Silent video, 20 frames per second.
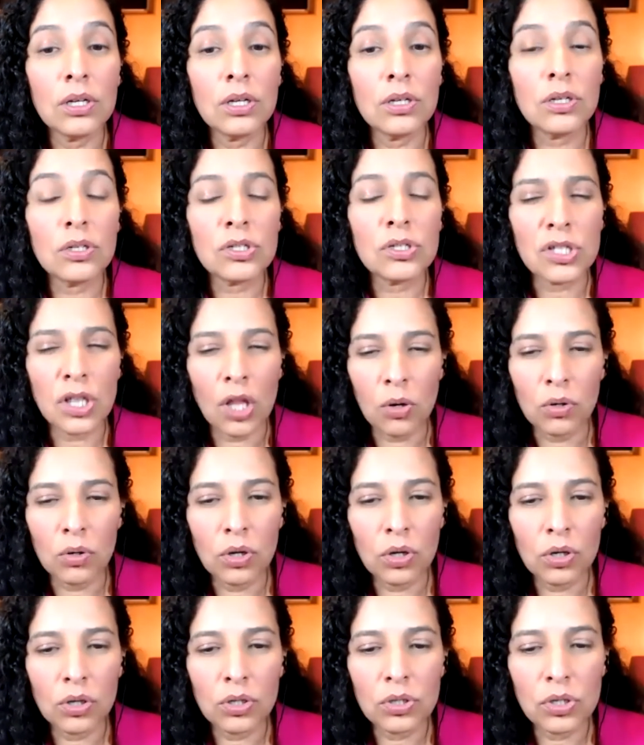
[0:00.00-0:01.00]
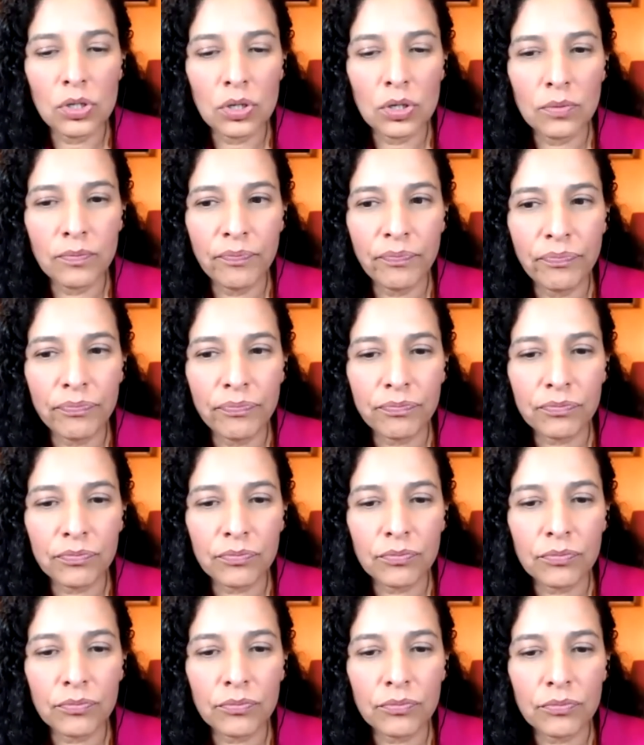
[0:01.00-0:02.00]
tones. Uh, vocal, I think she
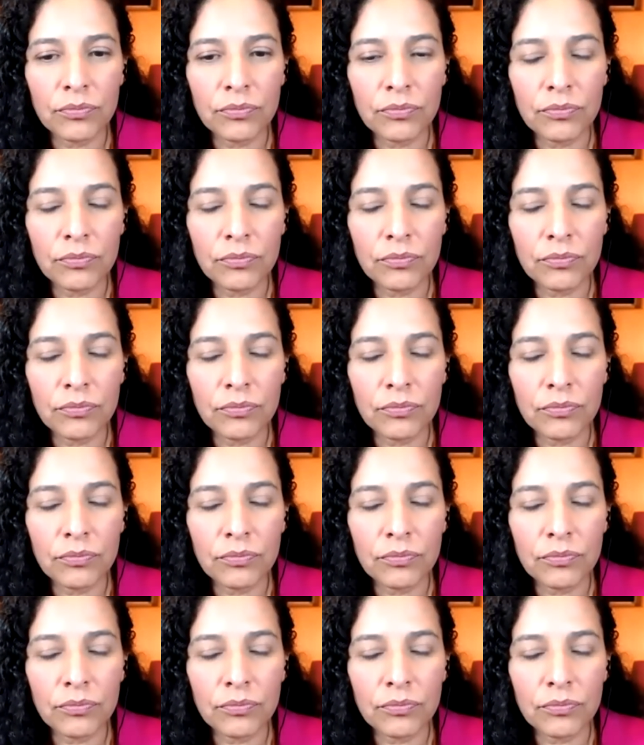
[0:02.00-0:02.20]
means vocal